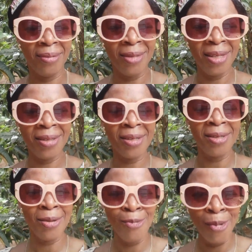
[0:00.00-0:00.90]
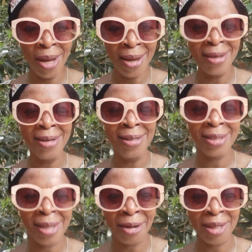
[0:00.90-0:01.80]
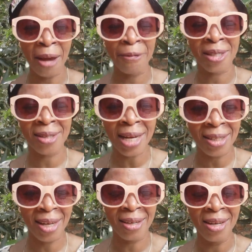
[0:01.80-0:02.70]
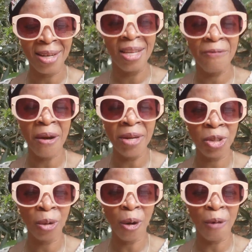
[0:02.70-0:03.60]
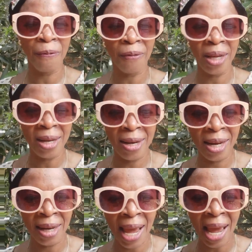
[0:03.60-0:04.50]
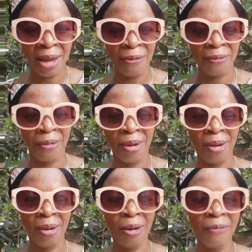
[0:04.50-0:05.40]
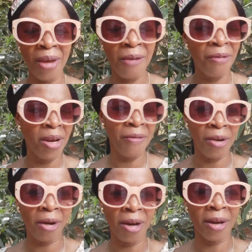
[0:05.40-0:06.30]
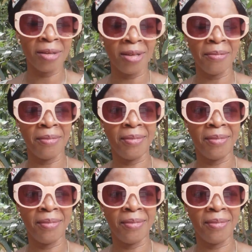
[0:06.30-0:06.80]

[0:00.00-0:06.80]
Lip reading: This is the way these cells have started the foundation of the life of every living organism.